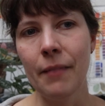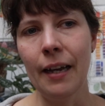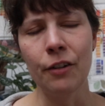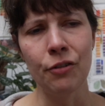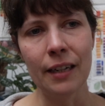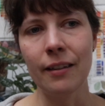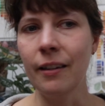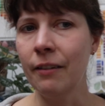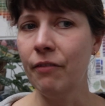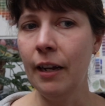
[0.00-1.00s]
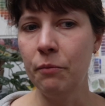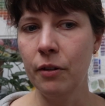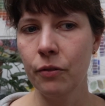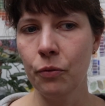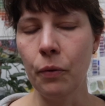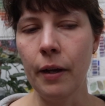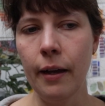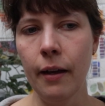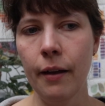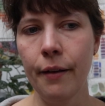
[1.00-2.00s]
I create an environment
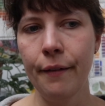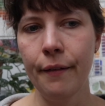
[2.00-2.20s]
where